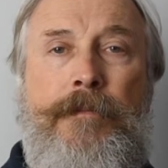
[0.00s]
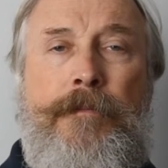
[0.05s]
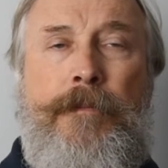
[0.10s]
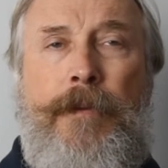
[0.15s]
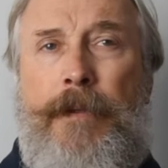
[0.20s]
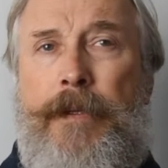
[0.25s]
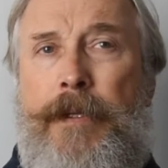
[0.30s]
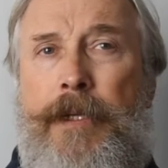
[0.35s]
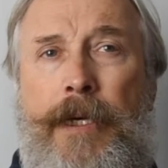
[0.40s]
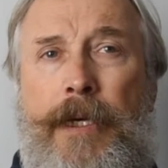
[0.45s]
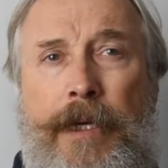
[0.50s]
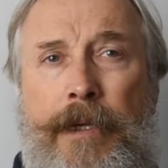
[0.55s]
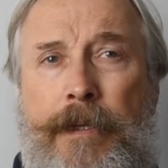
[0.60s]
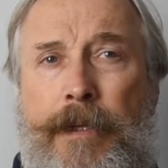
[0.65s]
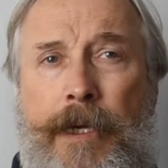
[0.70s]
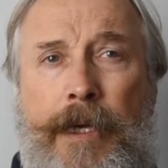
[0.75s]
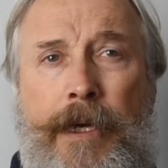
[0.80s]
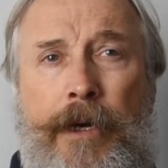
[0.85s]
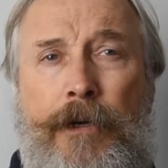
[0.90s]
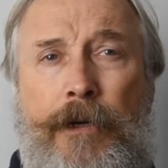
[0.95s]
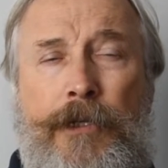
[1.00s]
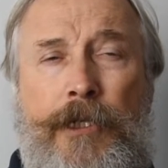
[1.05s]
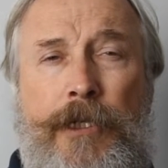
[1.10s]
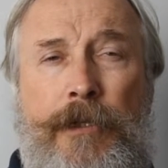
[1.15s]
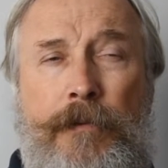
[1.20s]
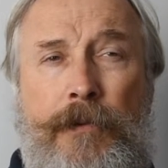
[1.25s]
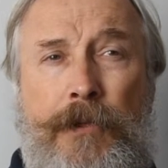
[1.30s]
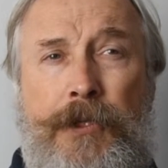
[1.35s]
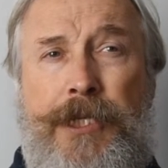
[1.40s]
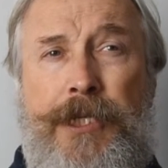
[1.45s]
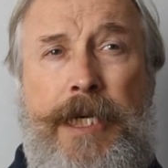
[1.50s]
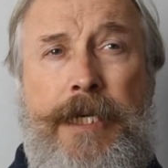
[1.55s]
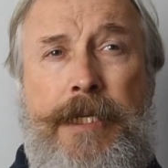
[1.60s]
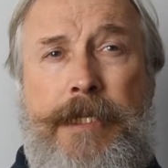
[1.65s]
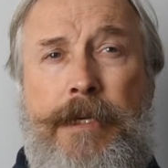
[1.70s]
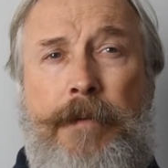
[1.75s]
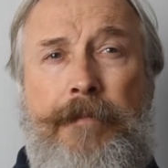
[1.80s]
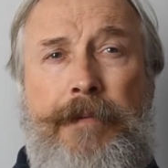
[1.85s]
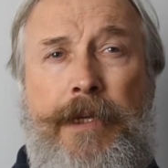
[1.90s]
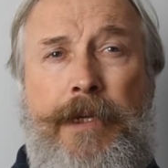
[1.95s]
the character will say
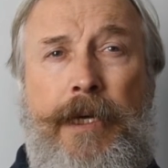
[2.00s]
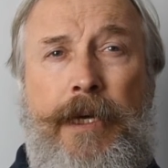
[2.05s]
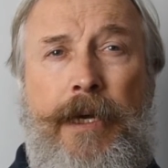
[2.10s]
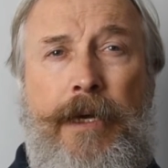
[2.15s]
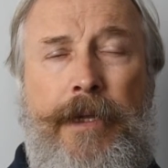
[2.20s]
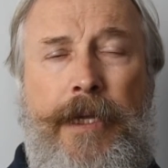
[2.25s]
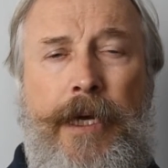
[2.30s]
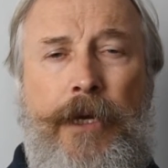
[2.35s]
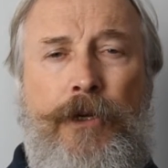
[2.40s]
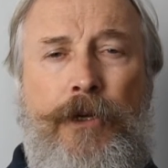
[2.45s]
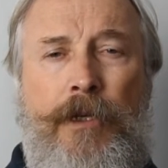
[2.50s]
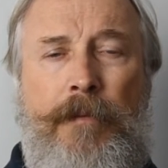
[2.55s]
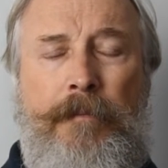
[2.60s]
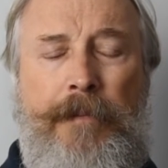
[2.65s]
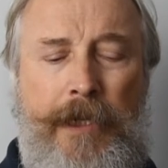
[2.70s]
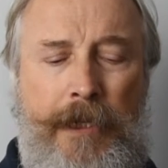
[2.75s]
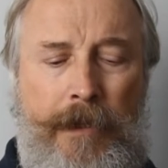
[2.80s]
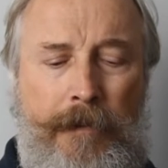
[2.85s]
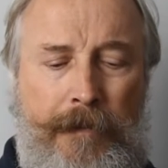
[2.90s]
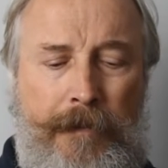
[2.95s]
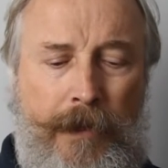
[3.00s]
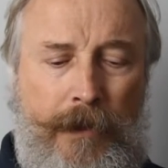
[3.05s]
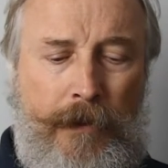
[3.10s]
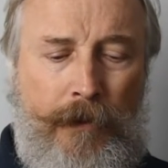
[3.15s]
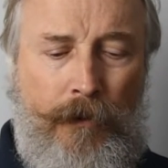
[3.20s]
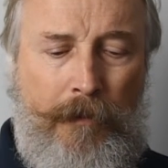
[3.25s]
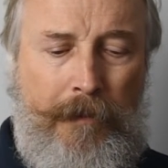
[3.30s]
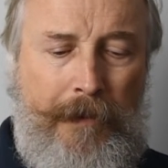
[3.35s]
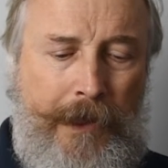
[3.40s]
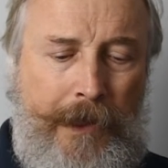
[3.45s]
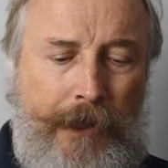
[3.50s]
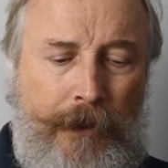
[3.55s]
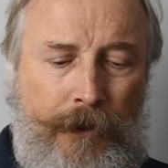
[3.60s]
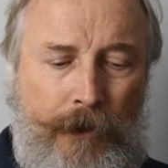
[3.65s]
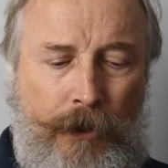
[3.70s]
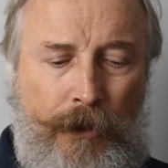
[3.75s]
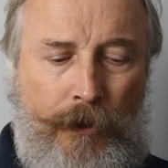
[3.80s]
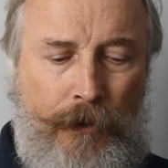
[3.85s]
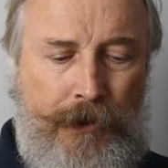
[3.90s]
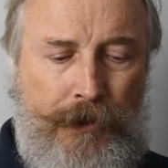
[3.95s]
something, and that could be the opening or
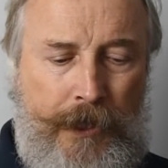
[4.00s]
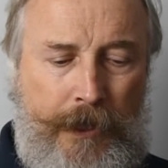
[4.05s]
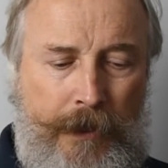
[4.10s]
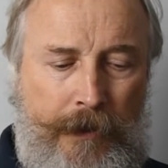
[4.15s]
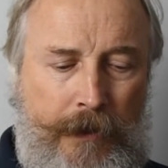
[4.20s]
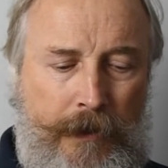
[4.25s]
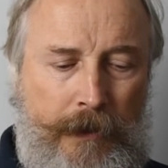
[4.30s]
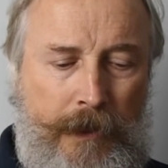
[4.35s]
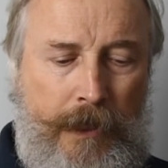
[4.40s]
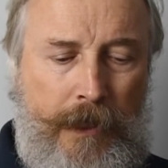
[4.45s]
closing of